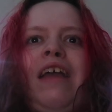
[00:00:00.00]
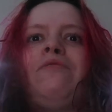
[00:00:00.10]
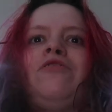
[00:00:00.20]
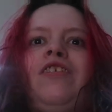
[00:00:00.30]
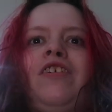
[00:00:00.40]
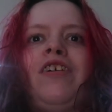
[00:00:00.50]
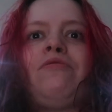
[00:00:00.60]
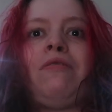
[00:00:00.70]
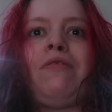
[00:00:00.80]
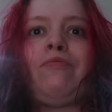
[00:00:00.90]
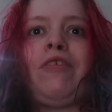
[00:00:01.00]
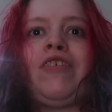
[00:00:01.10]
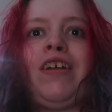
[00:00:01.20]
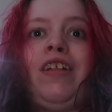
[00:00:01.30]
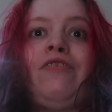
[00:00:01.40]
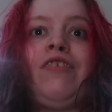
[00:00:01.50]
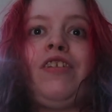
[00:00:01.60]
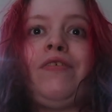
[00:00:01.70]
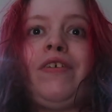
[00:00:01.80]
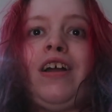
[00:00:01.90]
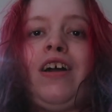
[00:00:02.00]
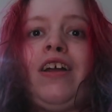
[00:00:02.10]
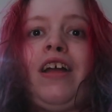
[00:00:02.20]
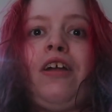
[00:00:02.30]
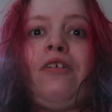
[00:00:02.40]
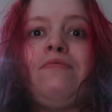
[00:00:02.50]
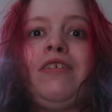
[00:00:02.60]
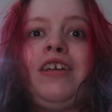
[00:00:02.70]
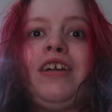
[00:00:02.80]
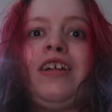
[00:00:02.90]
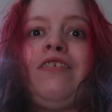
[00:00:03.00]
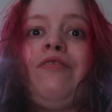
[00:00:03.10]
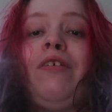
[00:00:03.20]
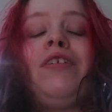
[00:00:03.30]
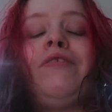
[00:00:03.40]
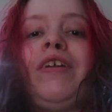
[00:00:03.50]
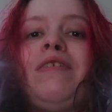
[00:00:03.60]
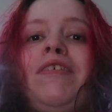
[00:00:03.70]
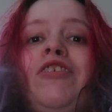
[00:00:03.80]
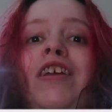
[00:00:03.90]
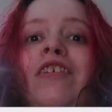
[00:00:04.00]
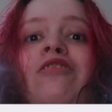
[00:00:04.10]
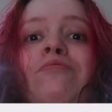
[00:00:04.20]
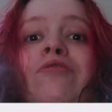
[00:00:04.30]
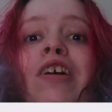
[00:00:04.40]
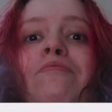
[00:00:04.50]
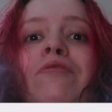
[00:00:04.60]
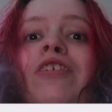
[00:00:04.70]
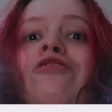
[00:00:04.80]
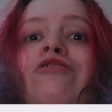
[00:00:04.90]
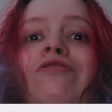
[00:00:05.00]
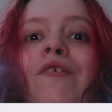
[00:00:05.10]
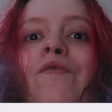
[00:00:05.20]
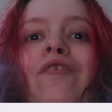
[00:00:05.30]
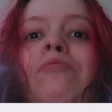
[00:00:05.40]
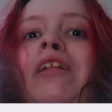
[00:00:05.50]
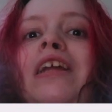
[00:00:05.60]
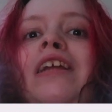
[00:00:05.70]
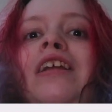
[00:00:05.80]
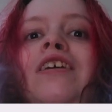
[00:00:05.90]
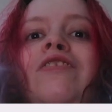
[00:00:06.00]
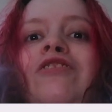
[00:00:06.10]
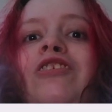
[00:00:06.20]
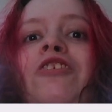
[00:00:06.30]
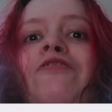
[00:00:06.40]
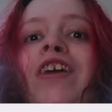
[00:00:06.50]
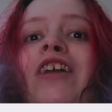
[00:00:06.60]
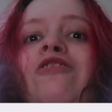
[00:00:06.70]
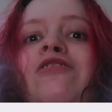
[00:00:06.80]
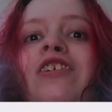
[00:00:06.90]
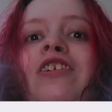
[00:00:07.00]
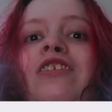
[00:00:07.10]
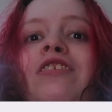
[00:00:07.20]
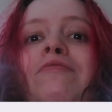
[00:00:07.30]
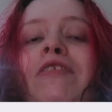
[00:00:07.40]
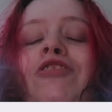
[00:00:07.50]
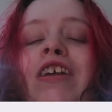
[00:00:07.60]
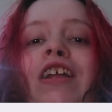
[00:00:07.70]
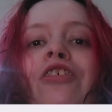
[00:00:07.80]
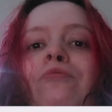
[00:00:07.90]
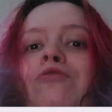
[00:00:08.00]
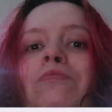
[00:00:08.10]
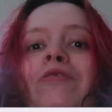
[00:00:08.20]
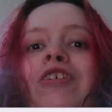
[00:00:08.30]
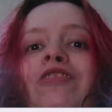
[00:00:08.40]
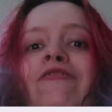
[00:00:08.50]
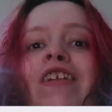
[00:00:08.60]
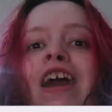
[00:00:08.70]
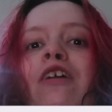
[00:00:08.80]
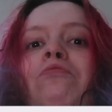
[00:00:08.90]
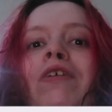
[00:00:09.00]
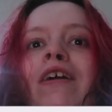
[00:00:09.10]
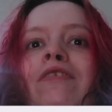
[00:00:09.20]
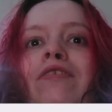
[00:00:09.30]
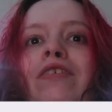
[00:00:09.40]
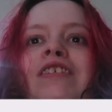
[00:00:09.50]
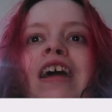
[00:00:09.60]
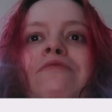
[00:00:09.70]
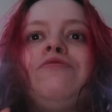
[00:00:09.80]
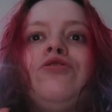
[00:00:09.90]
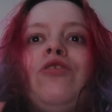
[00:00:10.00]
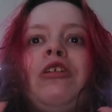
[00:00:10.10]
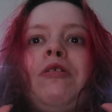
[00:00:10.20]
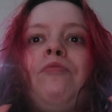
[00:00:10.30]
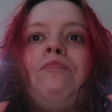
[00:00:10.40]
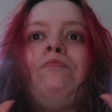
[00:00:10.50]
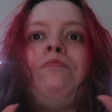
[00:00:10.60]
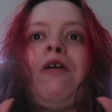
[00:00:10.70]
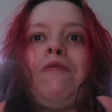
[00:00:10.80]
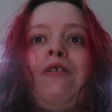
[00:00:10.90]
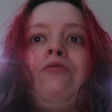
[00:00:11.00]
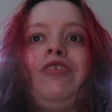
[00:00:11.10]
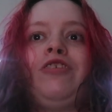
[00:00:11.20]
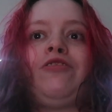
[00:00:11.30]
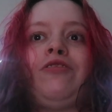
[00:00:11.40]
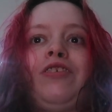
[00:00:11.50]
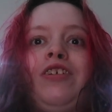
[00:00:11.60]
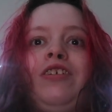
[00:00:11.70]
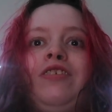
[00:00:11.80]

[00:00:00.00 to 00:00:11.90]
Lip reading: Hey, what's up you guys, welcome back to my channel. If you're new here, hi, hello, I'm Lydia, and if you are new here, make sure you hit the subscribe button and join the growing family, turn notifications on, and make sure you hit the thumbs up button because it really helps me out. Today we're talking about bipolar disorder.